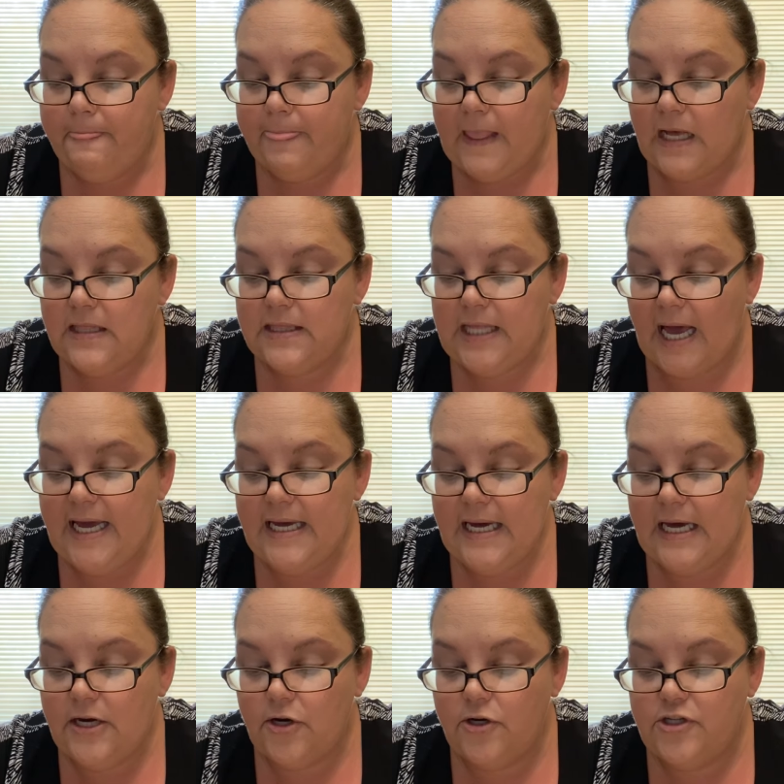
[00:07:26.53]
light
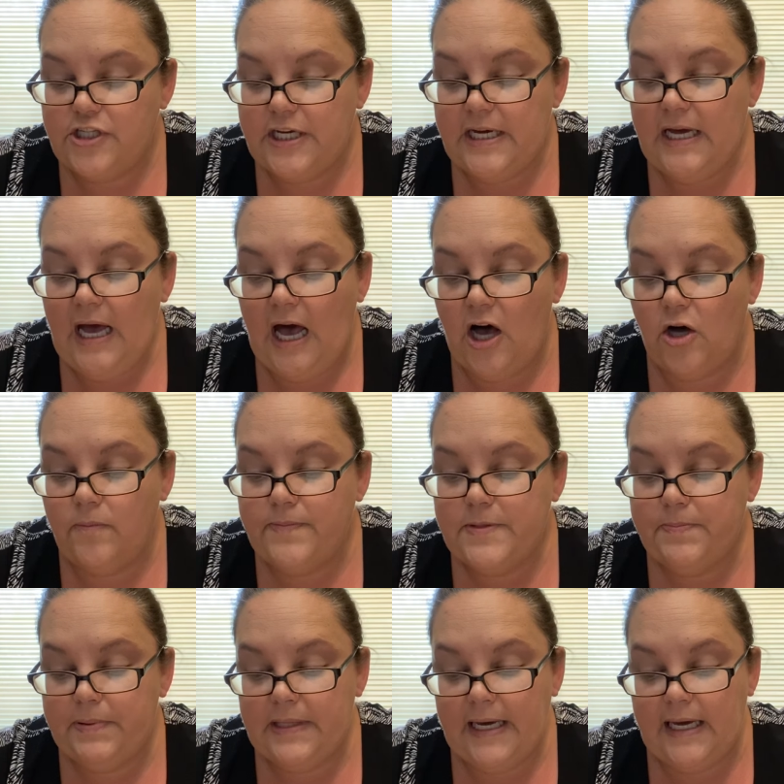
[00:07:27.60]
energy
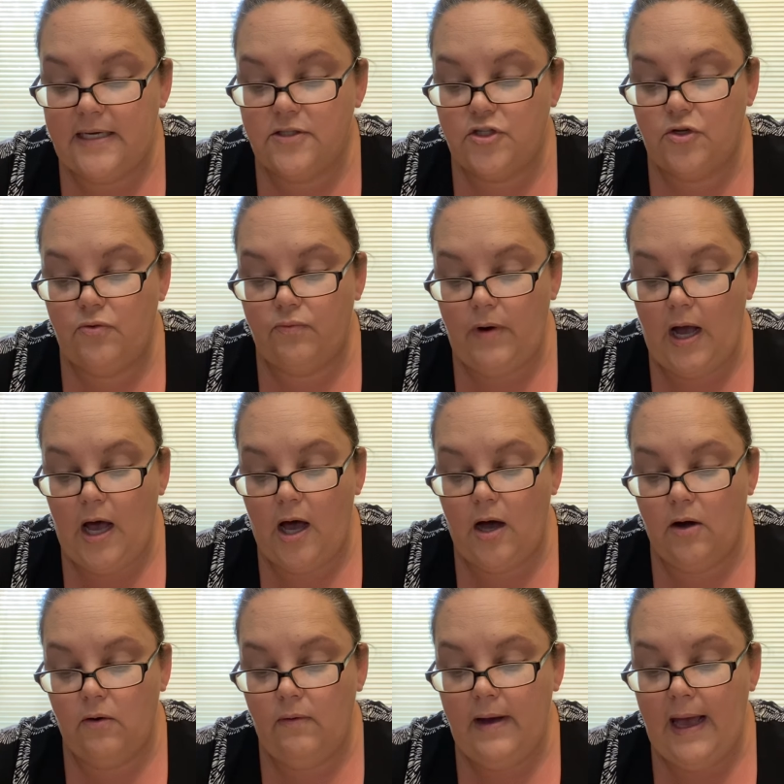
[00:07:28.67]
helps plants
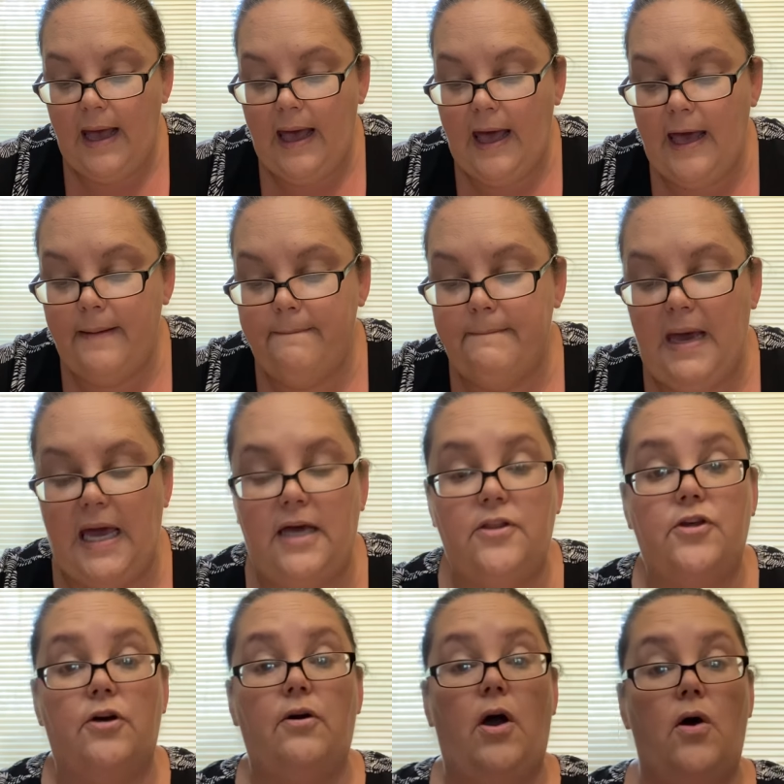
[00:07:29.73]
grow and
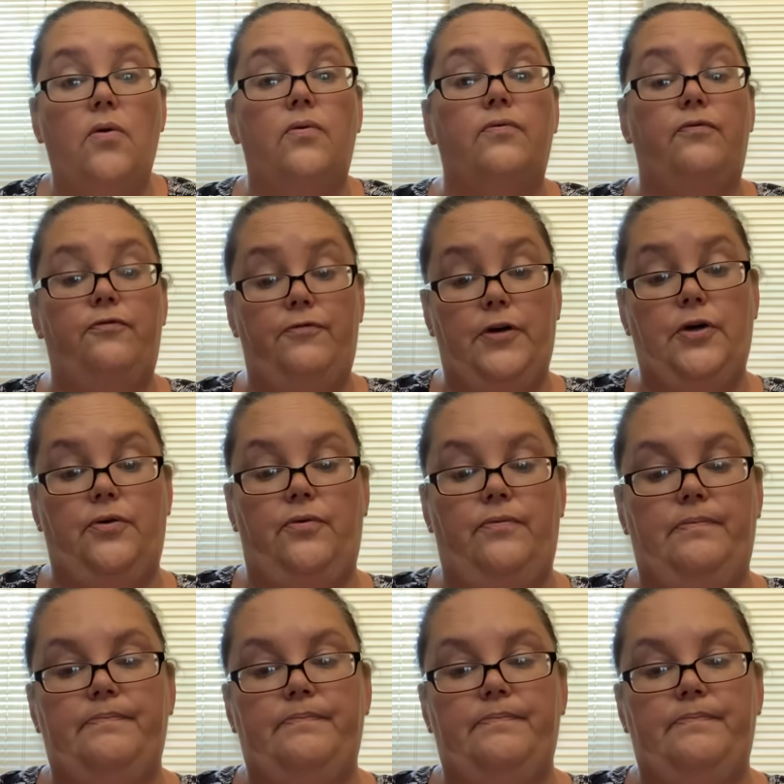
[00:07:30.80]
make their own food.